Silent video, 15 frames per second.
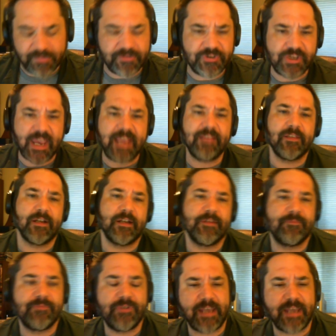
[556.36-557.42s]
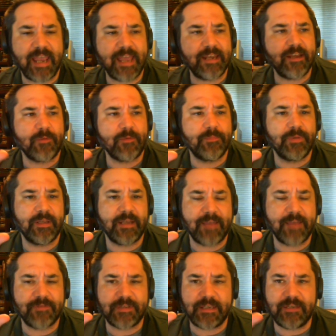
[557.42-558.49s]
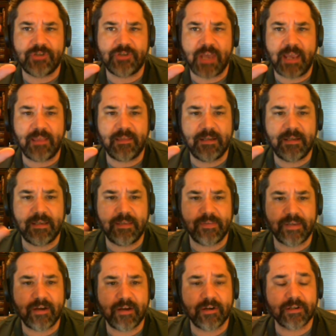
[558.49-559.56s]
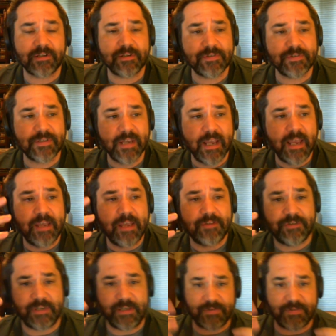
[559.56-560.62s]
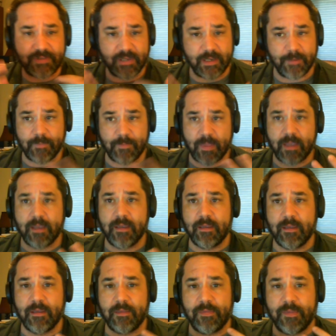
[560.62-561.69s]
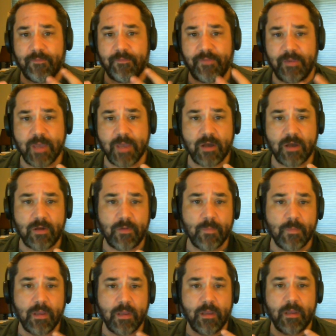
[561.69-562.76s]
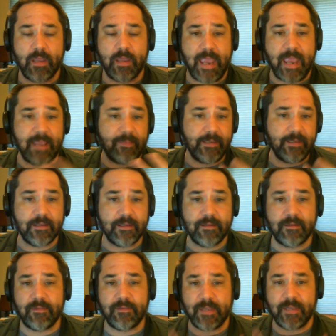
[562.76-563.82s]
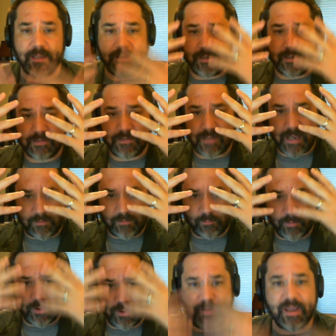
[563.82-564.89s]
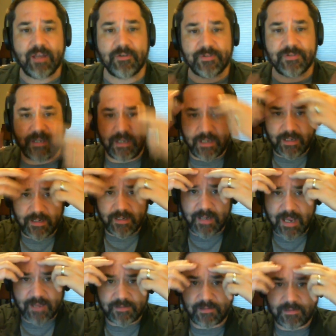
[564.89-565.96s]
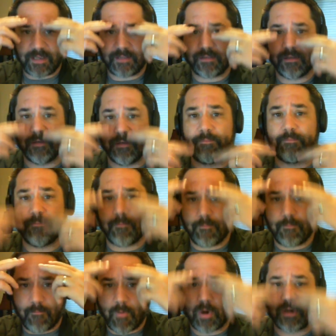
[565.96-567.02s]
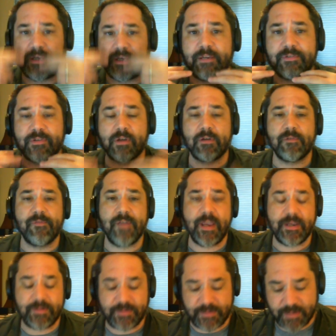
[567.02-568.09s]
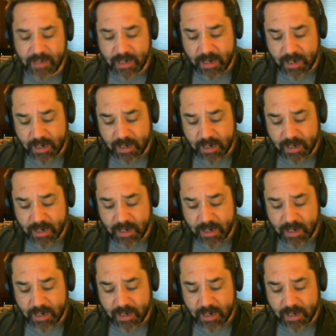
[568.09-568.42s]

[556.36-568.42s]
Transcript: Jayla, you can't help but have seen Jayla in the characters. She's the female alien that is like real pale skin and has like the markings on her face.